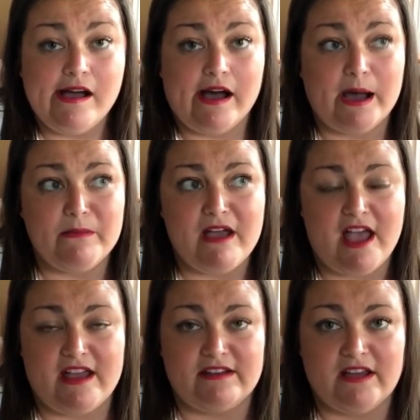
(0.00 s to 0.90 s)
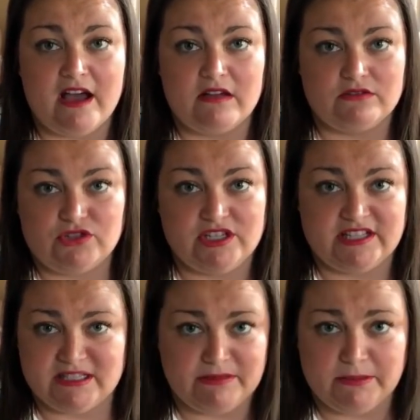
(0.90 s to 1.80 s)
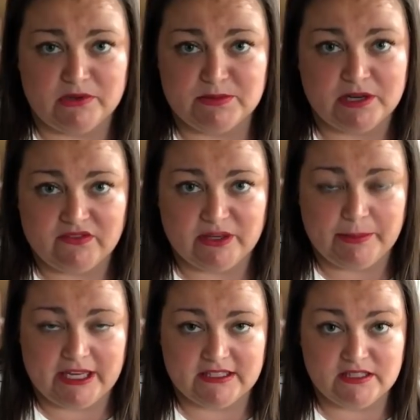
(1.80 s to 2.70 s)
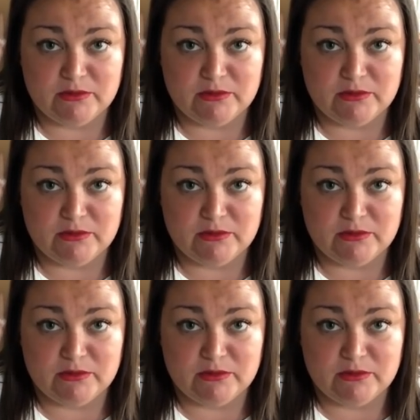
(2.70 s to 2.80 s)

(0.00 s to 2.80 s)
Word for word: Um, and she sends me the most perfect pants,